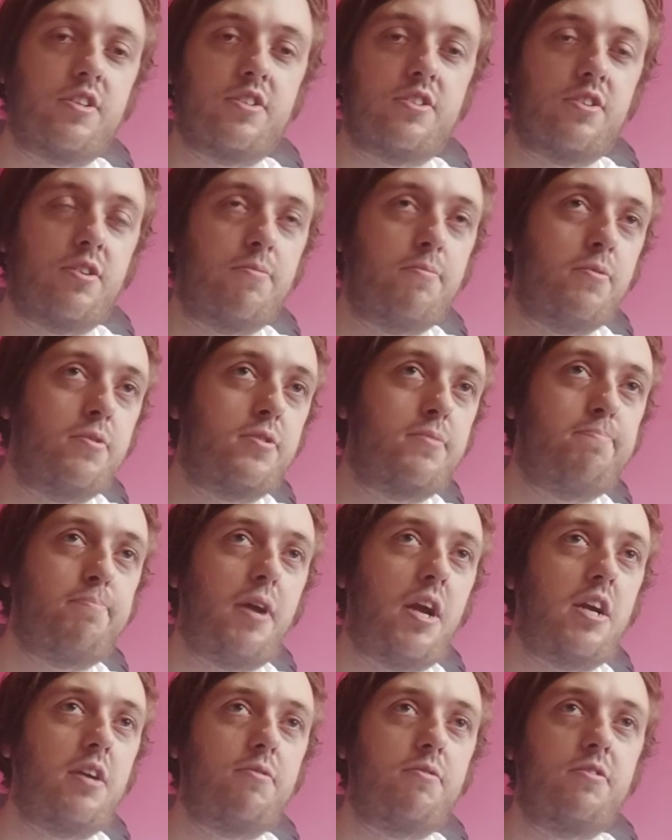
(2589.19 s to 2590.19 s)
There's not much
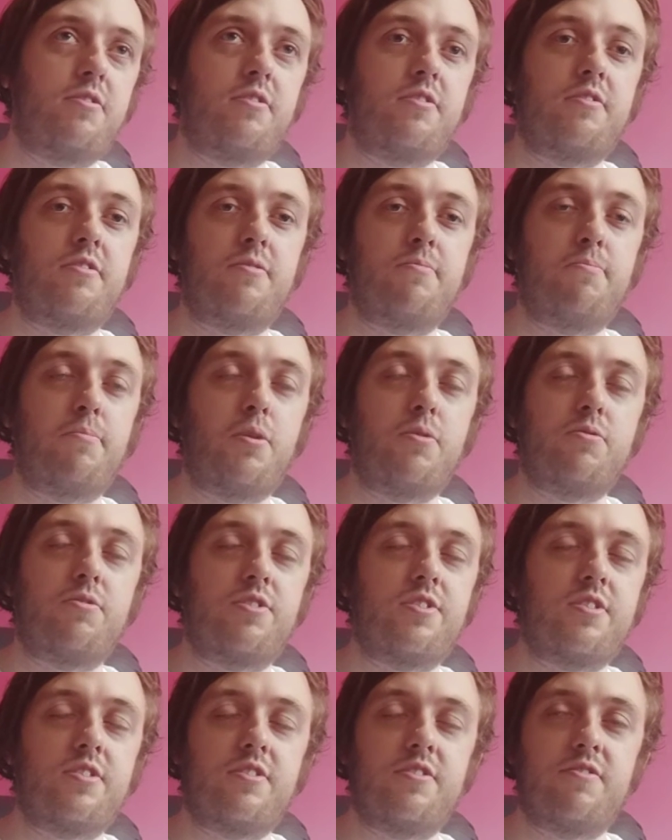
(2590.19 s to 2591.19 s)
power,
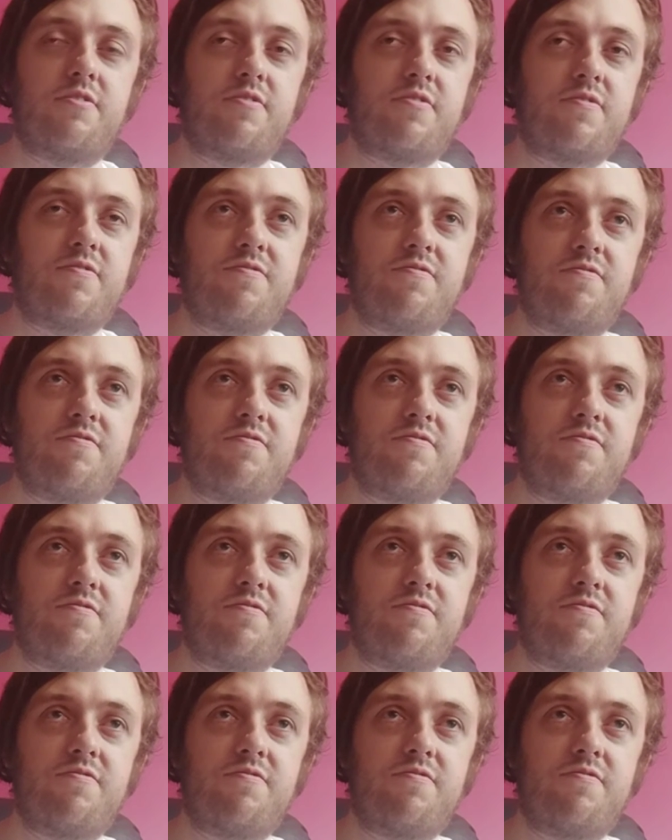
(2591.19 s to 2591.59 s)
emotion.